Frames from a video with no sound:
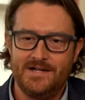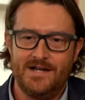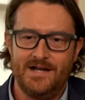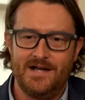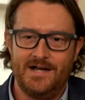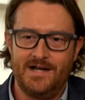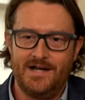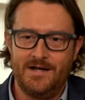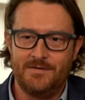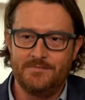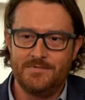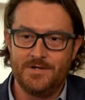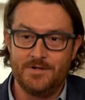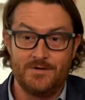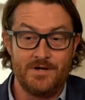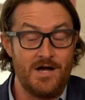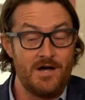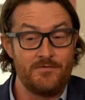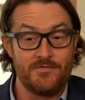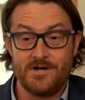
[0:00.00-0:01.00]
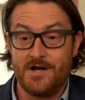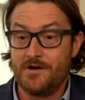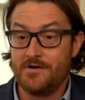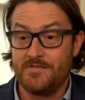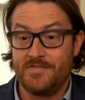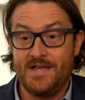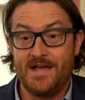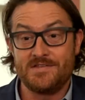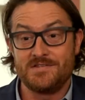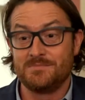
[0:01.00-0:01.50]
Over
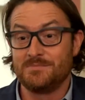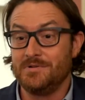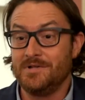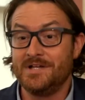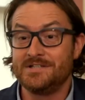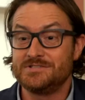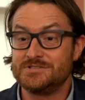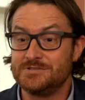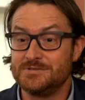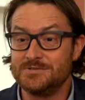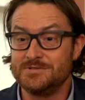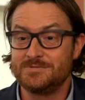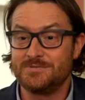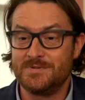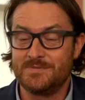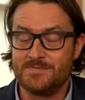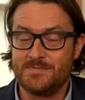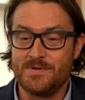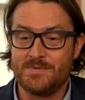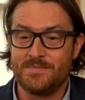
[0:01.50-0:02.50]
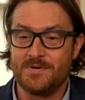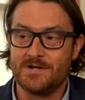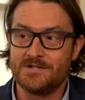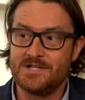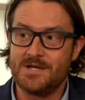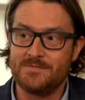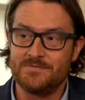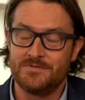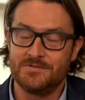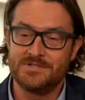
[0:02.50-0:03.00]
100,000 plus students with
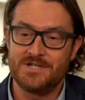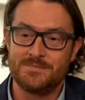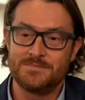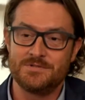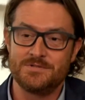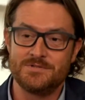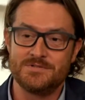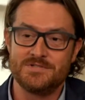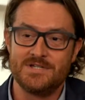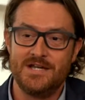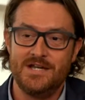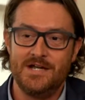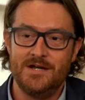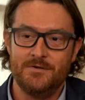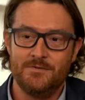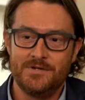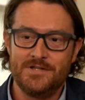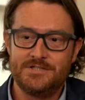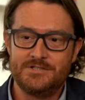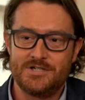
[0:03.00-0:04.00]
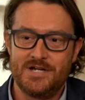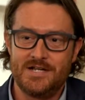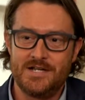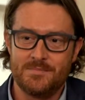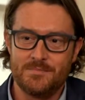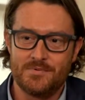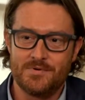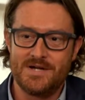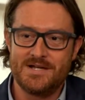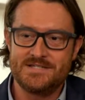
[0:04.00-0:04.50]
part-time, full-time students, really trying to
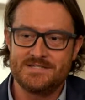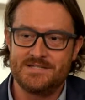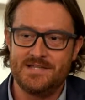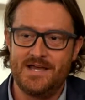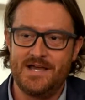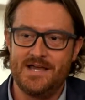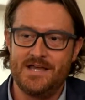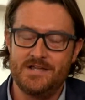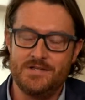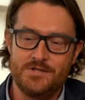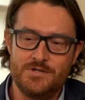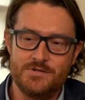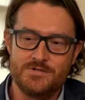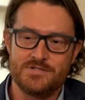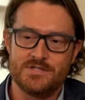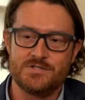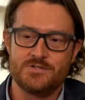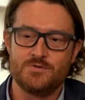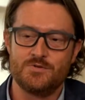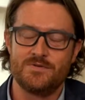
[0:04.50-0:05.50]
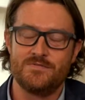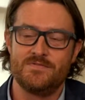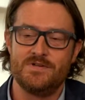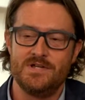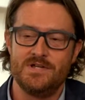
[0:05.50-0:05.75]
embrace that and use this sort of